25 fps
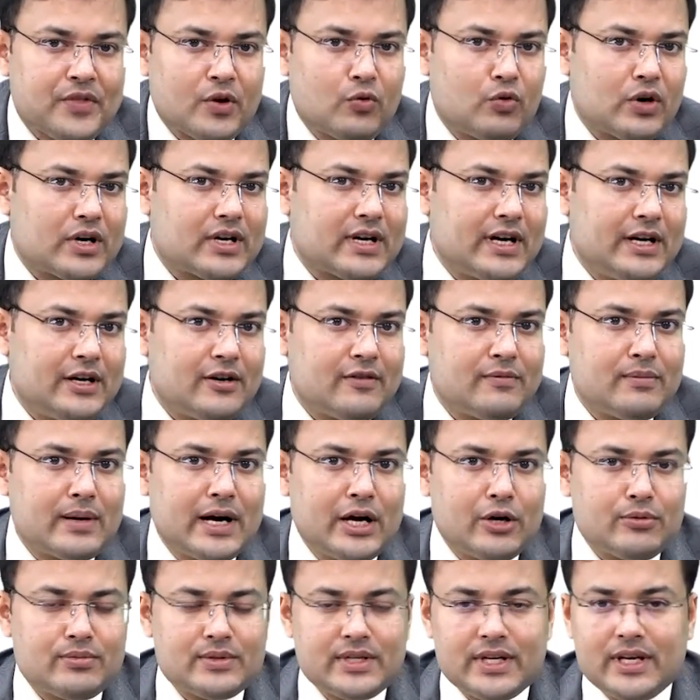What kind of
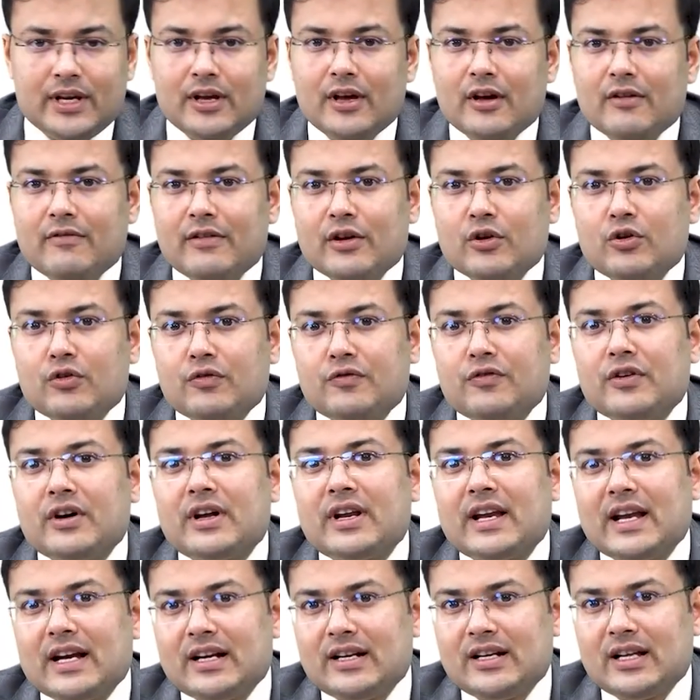biopsy? We go for
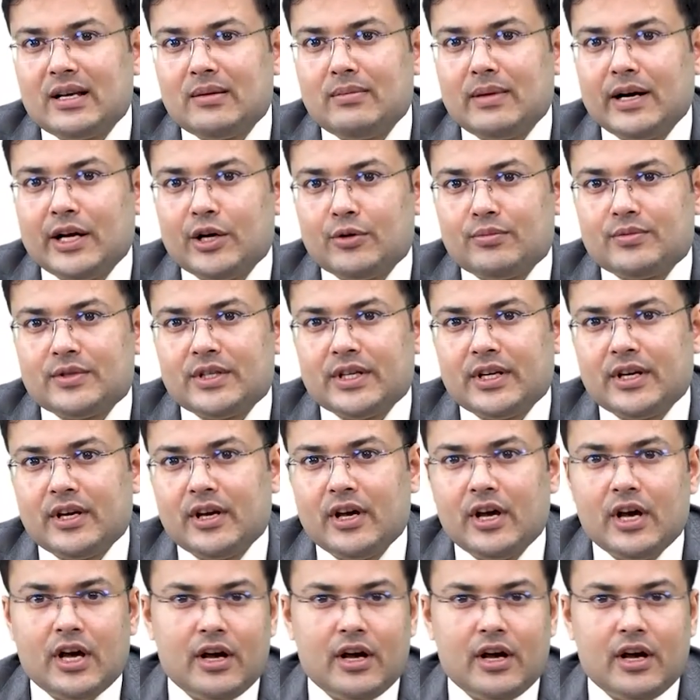rectal biopsy.